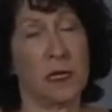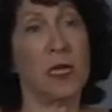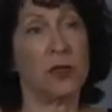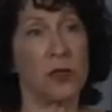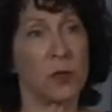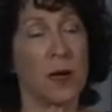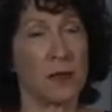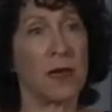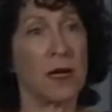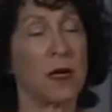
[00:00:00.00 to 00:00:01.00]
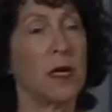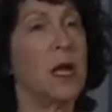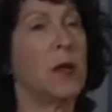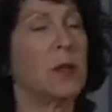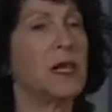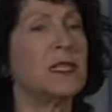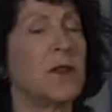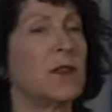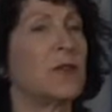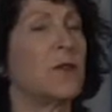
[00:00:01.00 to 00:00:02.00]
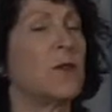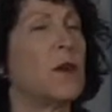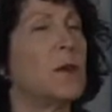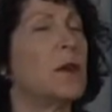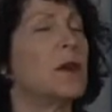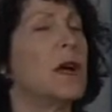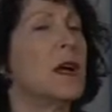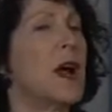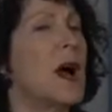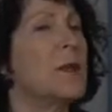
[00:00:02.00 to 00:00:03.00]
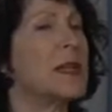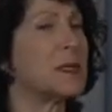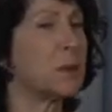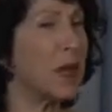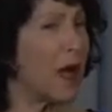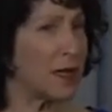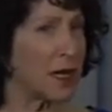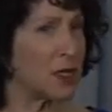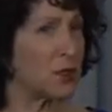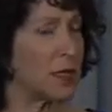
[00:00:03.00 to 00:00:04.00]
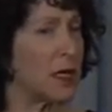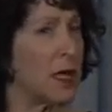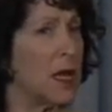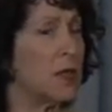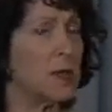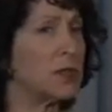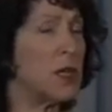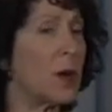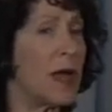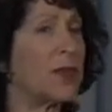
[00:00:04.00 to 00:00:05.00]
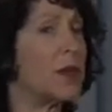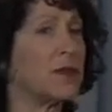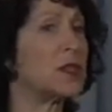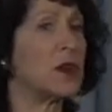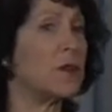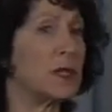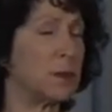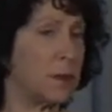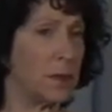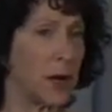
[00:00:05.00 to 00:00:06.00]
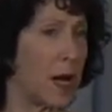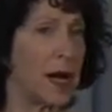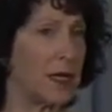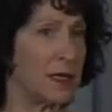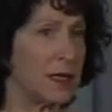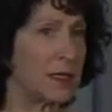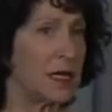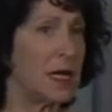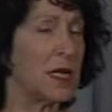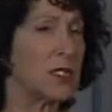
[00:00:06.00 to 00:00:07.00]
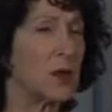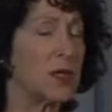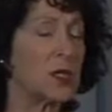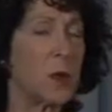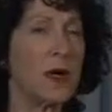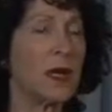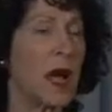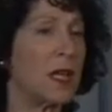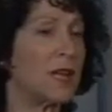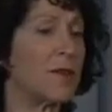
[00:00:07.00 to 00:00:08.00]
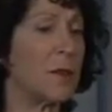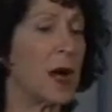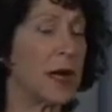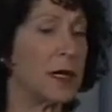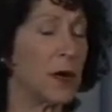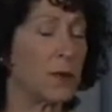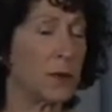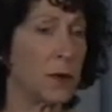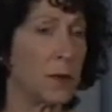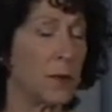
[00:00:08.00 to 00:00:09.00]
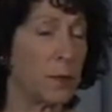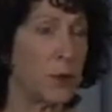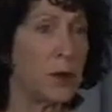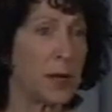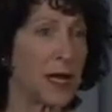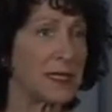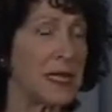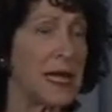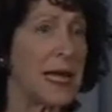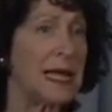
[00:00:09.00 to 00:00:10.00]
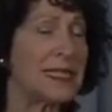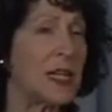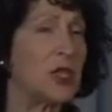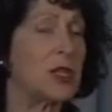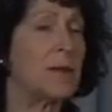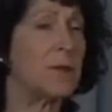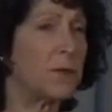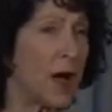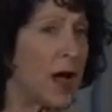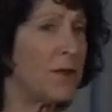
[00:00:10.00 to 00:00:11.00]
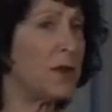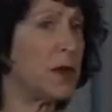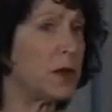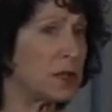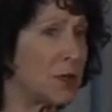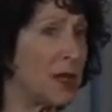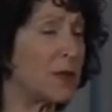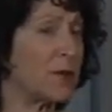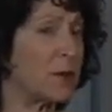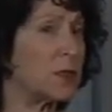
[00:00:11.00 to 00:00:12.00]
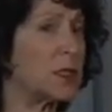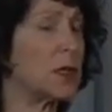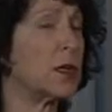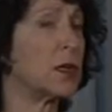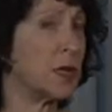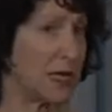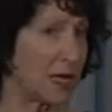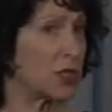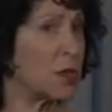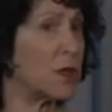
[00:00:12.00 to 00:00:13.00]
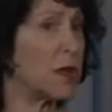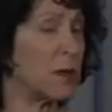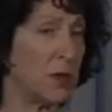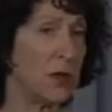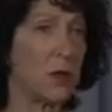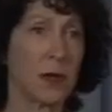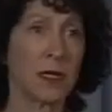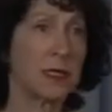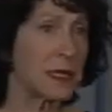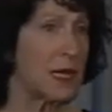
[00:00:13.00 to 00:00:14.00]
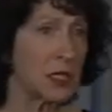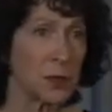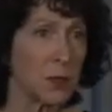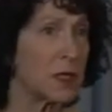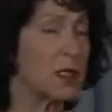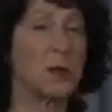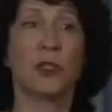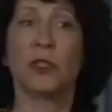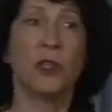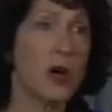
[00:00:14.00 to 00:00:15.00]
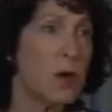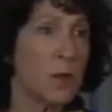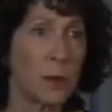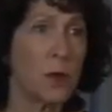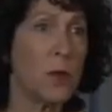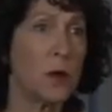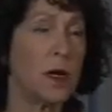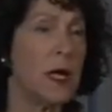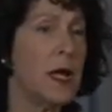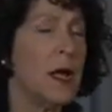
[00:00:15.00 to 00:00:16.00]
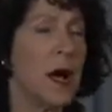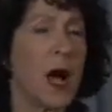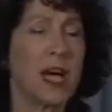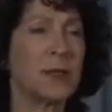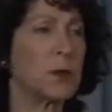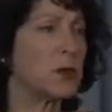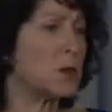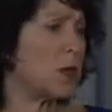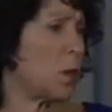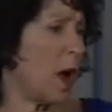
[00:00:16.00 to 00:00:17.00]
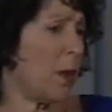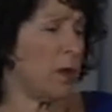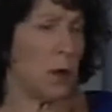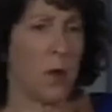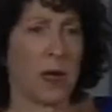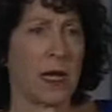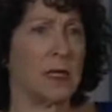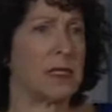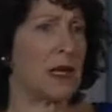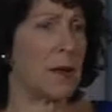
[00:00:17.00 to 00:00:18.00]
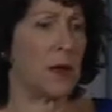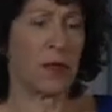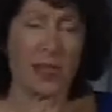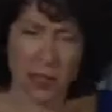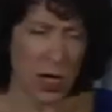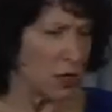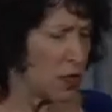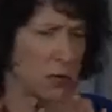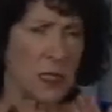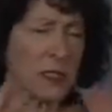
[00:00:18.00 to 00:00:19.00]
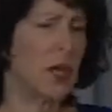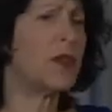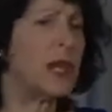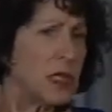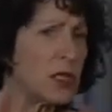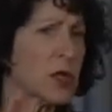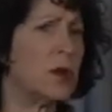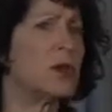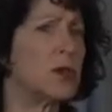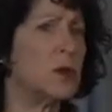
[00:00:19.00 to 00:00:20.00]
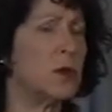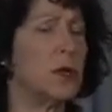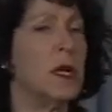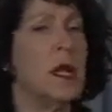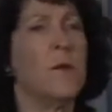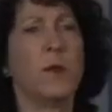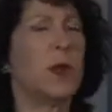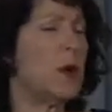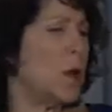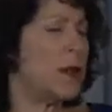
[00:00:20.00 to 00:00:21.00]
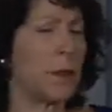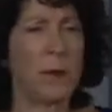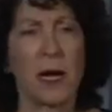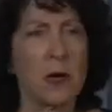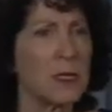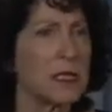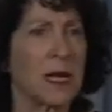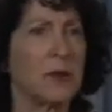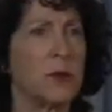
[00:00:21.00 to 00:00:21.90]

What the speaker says: issues right there. Plus, if it's a former communist bloc country, there's no ethic of service behind this. So this one colleague of mine from Budapest, he said it took him 5 years to make the first connection with a community organization because there was no rapport. Hospitals will say, why would we want kids to come here? No, tell the kids to go to school. We don't want the parents to come